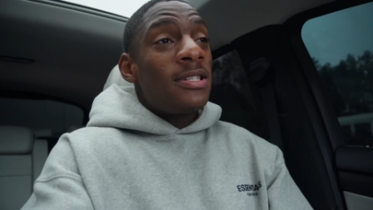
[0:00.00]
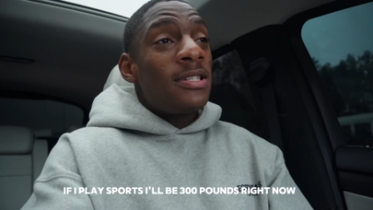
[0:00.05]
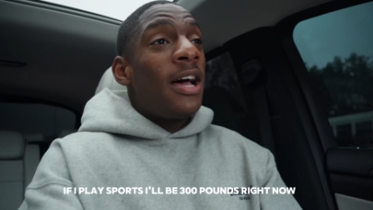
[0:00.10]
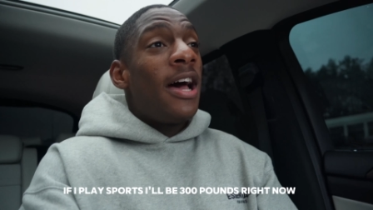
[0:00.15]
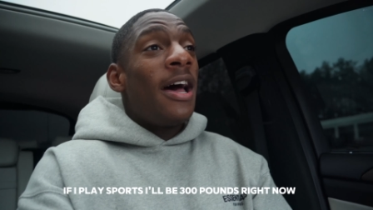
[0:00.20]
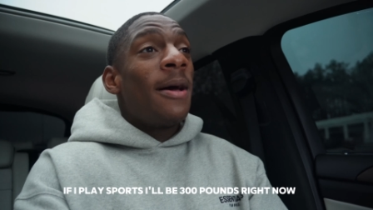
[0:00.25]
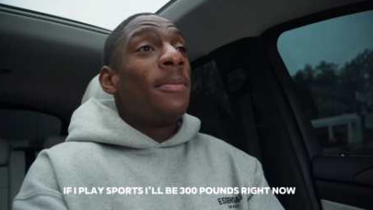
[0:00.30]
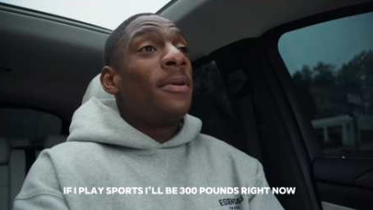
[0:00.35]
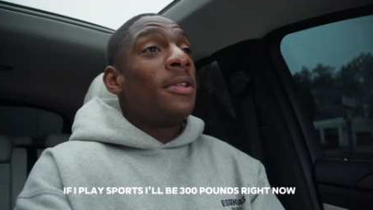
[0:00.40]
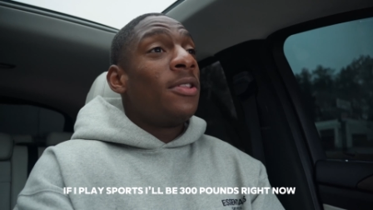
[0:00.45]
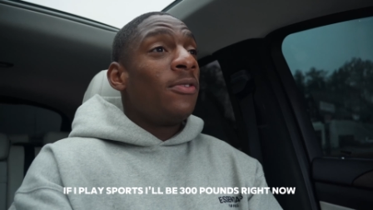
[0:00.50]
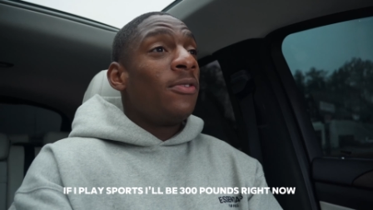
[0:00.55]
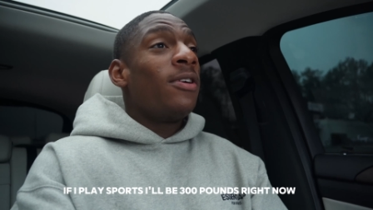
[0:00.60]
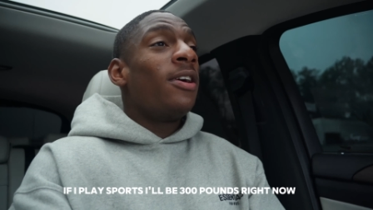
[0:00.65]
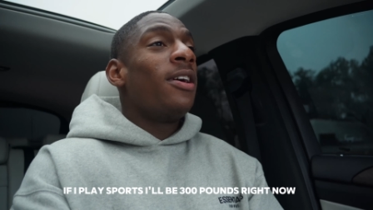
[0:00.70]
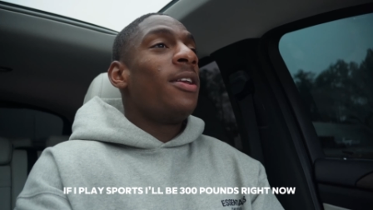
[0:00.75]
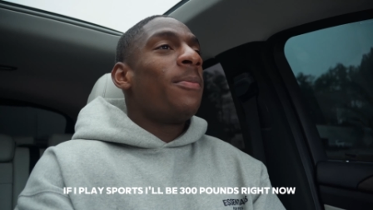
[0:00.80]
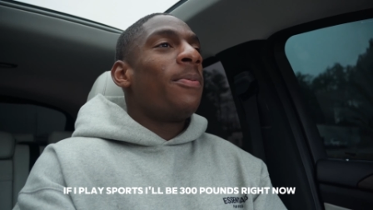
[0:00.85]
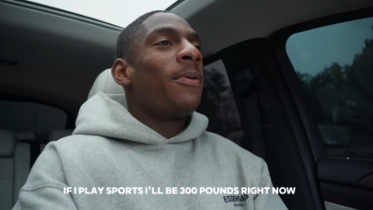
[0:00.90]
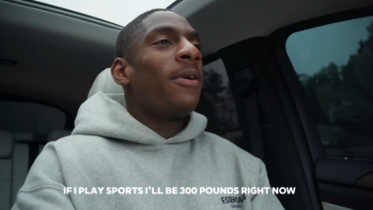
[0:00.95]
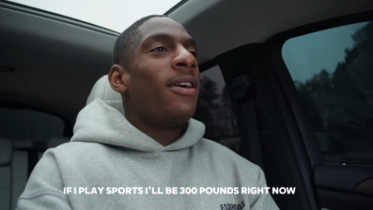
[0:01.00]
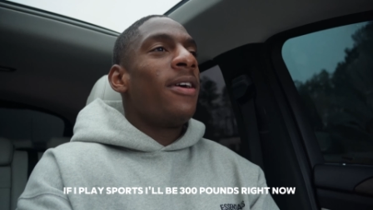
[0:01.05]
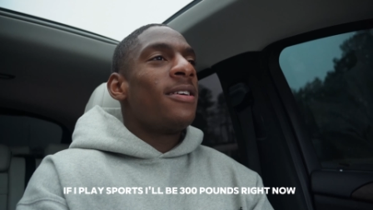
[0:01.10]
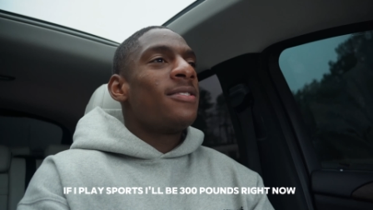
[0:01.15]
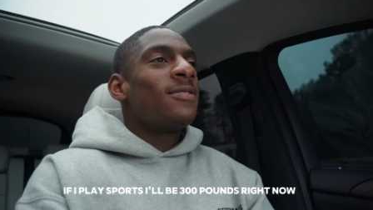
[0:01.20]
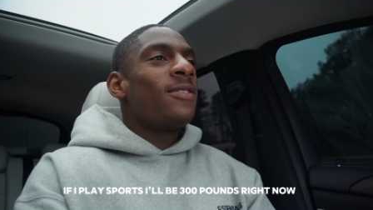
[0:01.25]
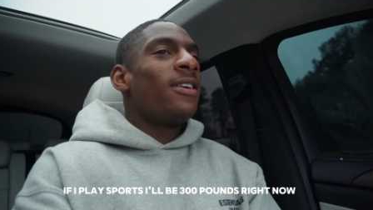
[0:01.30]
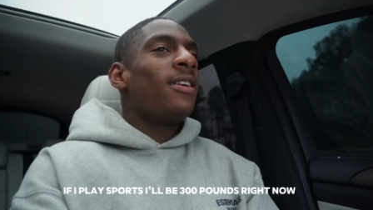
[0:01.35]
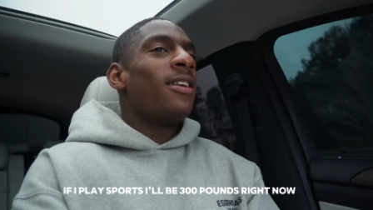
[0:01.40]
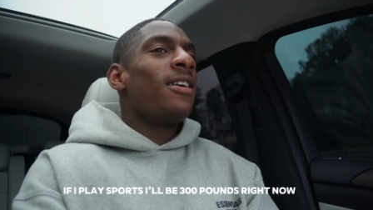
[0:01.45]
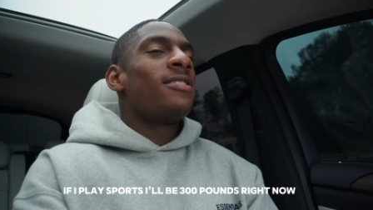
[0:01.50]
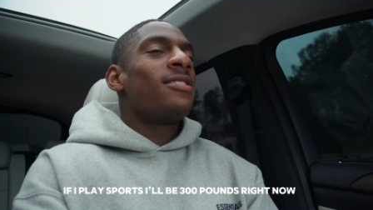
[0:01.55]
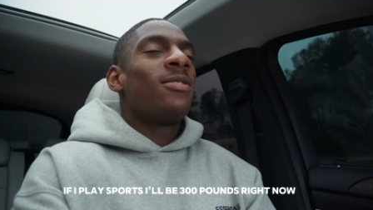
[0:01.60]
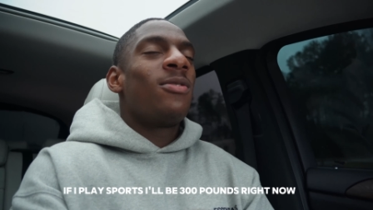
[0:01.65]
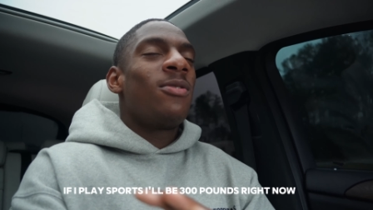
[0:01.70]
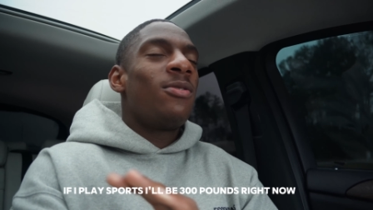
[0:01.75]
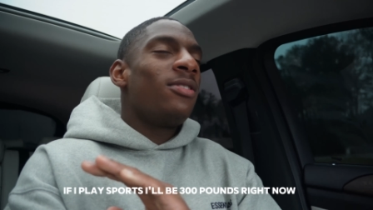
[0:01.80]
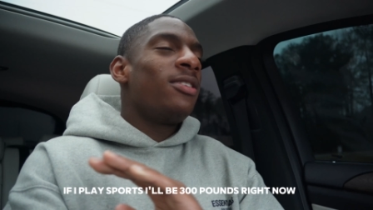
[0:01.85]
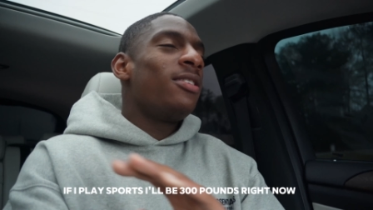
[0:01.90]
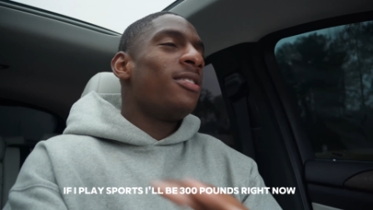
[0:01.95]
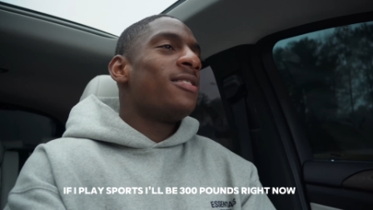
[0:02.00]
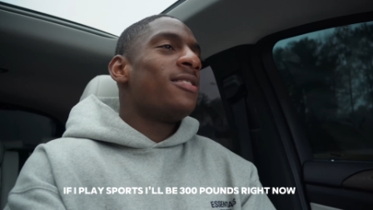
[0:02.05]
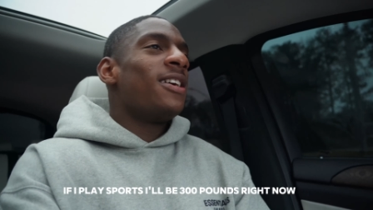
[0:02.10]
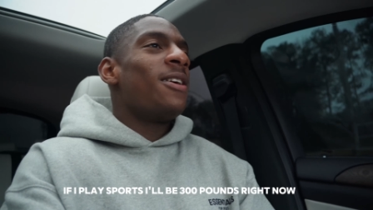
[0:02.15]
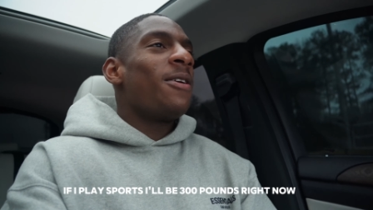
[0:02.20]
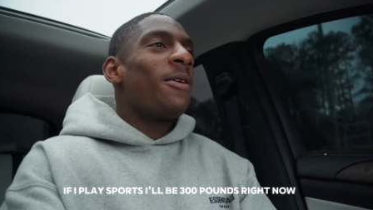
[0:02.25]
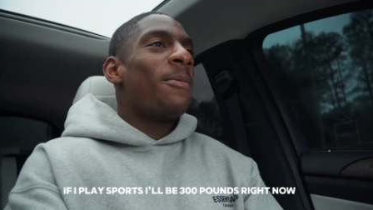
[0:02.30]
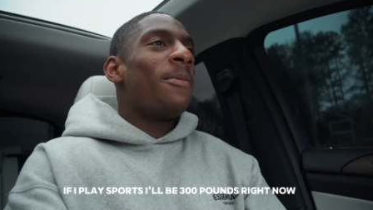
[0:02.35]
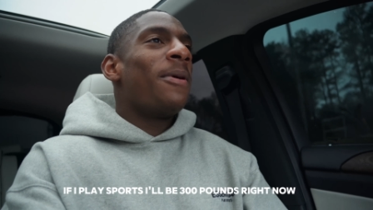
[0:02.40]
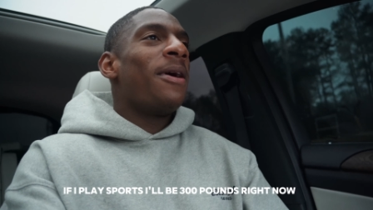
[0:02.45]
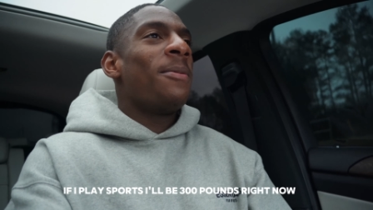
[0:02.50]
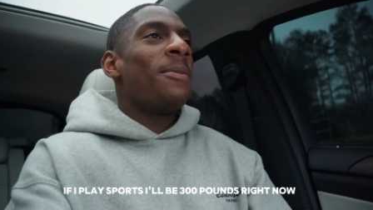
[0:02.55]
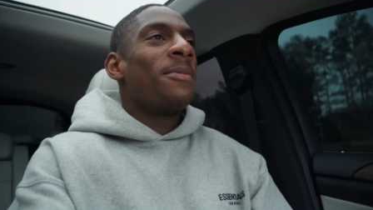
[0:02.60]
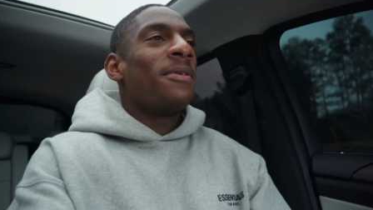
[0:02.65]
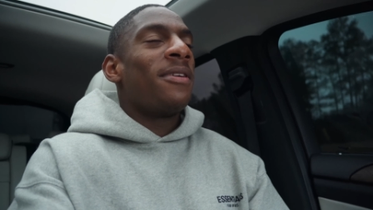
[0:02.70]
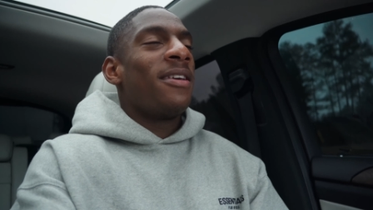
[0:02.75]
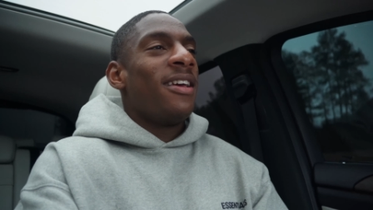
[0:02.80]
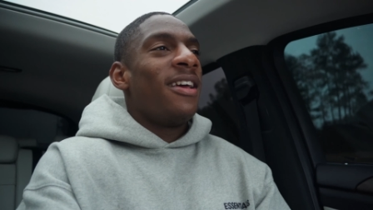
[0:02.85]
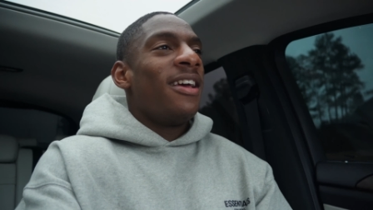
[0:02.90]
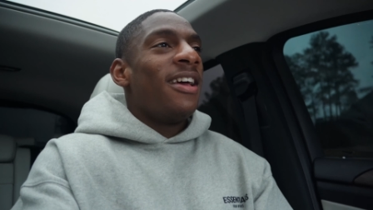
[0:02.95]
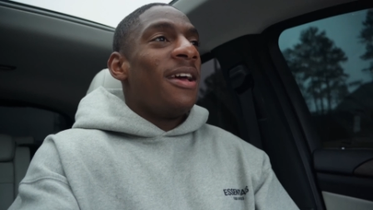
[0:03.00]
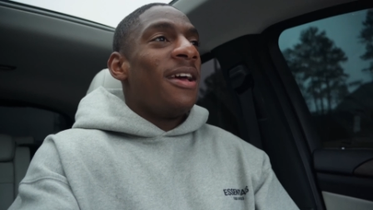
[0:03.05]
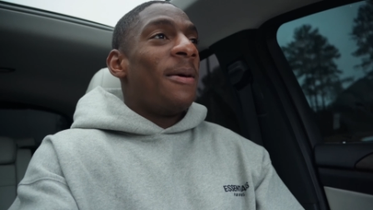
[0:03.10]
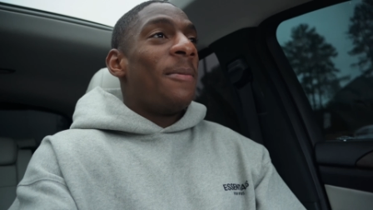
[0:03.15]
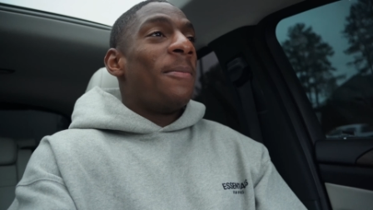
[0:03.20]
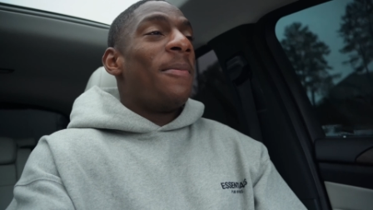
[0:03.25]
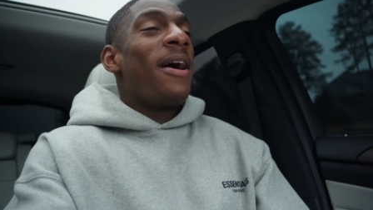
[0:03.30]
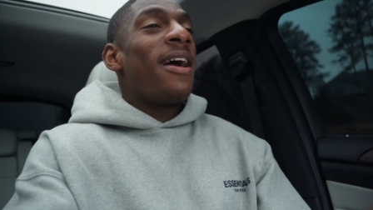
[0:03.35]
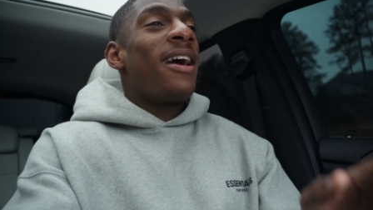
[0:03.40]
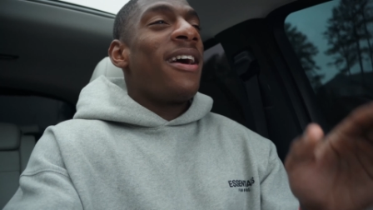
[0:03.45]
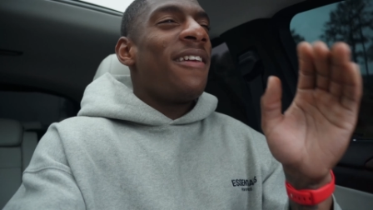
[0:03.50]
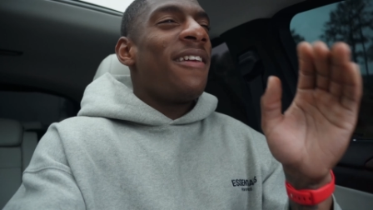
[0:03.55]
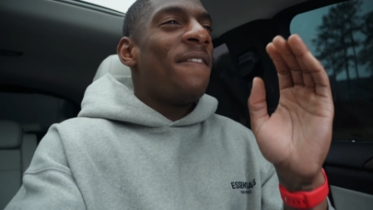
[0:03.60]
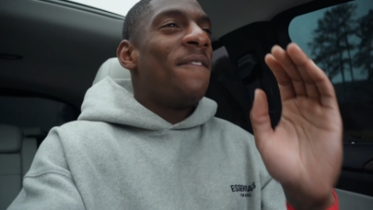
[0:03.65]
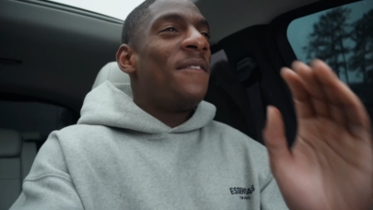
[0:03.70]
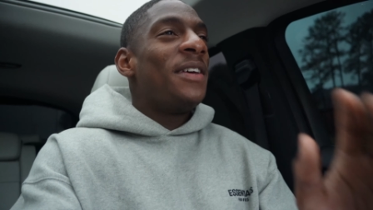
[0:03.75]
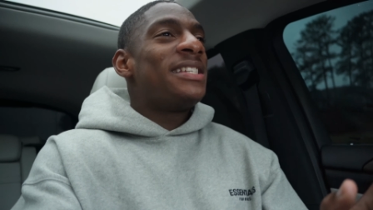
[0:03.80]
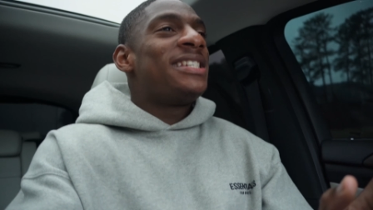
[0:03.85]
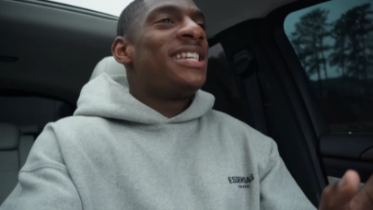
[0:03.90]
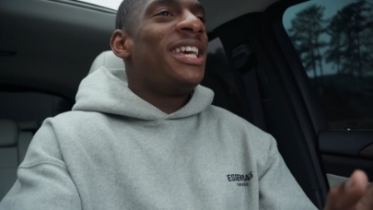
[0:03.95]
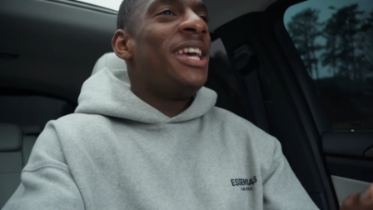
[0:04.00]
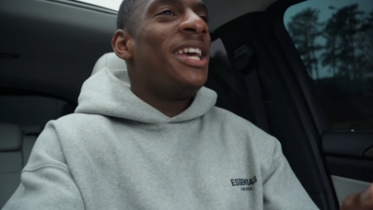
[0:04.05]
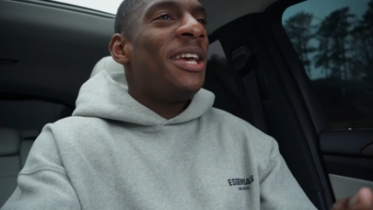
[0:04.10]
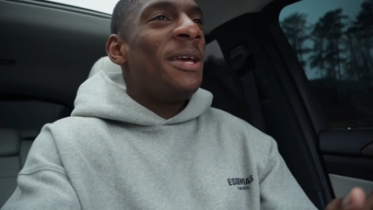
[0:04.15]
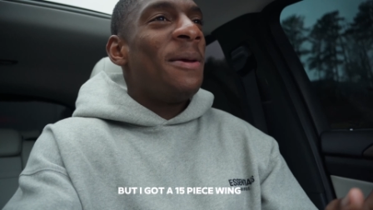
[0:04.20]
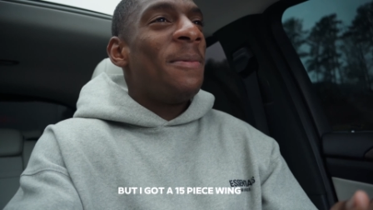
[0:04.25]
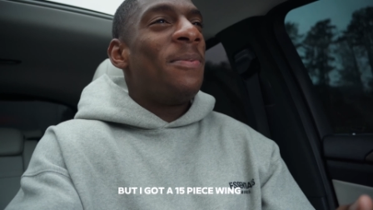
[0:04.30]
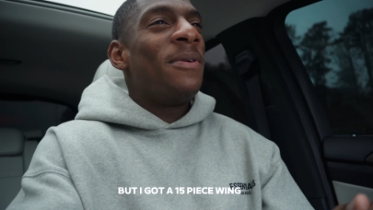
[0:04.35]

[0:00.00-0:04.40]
I'd be 300 pounds right now, so don't even talk about me. But I got a 15